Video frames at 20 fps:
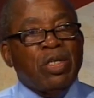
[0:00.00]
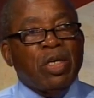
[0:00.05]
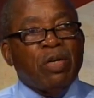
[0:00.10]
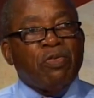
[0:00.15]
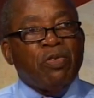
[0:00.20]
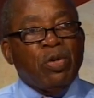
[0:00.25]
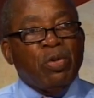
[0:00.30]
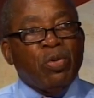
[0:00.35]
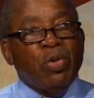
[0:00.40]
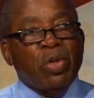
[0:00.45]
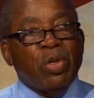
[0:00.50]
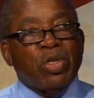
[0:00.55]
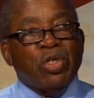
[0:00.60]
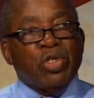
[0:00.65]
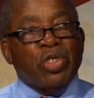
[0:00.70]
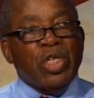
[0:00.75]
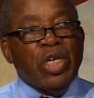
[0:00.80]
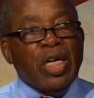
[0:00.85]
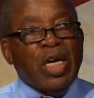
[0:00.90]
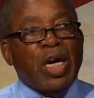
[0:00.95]
if you want to
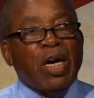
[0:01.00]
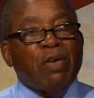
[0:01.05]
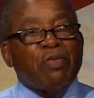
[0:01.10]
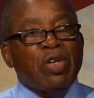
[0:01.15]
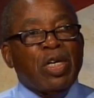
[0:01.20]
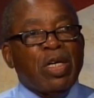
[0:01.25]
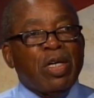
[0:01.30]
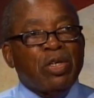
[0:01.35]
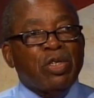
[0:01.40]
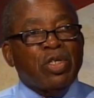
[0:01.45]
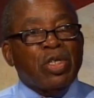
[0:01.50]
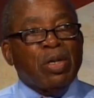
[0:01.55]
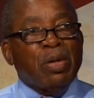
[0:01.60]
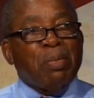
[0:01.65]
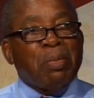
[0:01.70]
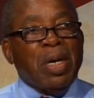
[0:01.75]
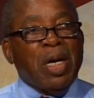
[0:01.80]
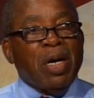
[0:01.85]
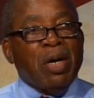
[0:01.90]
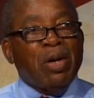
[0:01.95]
see Calvin Henderson the
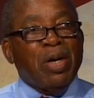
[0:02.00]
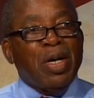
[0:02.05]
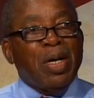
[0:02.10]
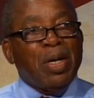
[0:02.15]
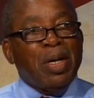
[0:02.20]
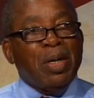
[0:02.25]
mayor,